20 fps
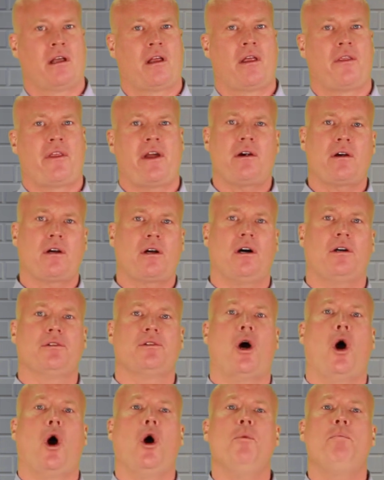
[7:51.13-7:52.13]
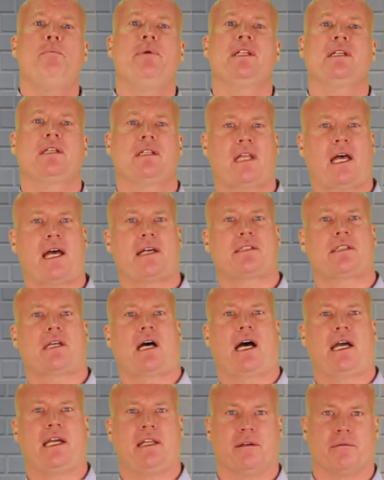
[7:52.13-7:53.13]
They are called open class
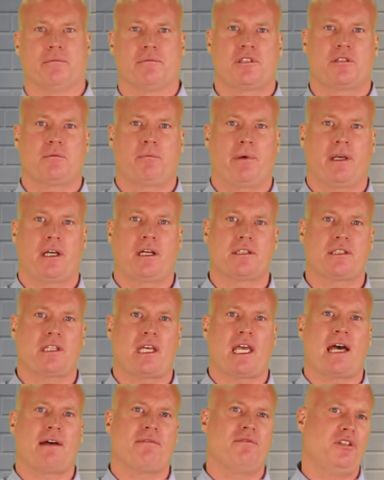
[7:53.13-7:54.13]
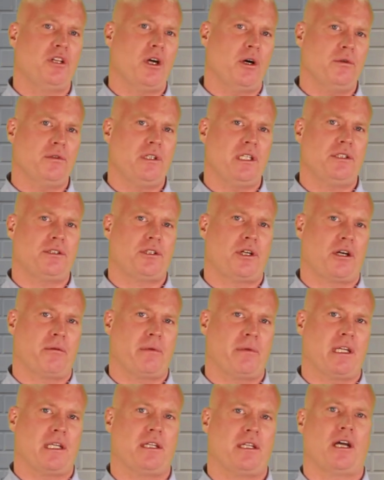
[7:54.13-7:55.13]
items because they have no
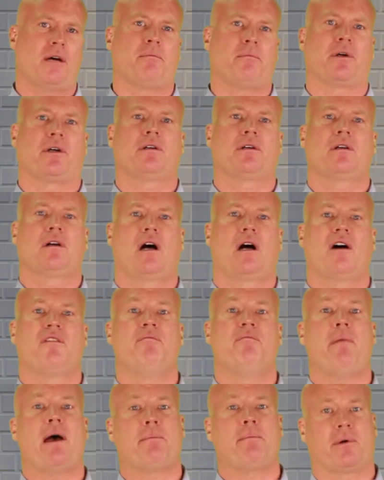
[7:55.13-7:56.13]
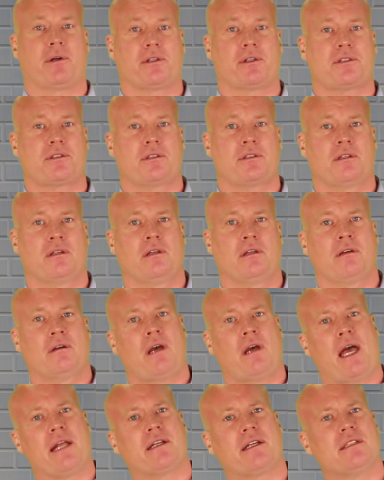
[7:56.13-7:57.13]
determinate number of members
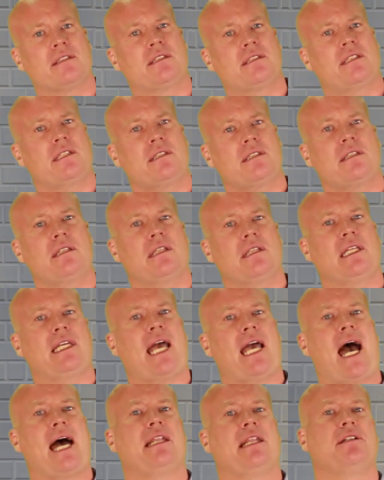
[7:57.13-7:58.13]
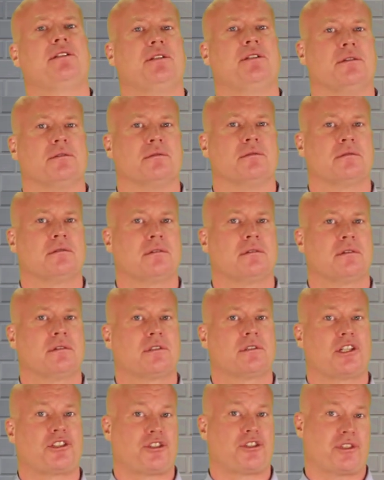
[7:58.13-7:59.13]
and consistently added to,
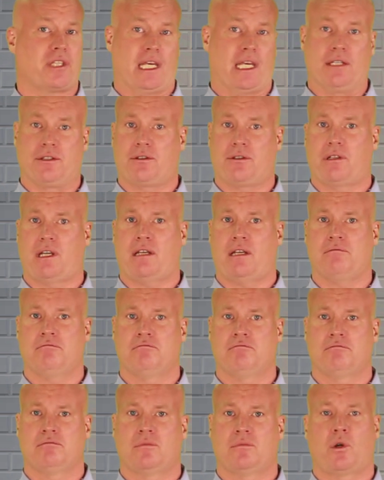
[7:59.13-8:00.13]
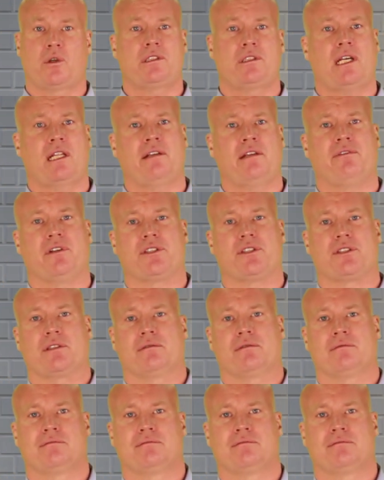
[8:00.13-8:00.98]
such as internet or television.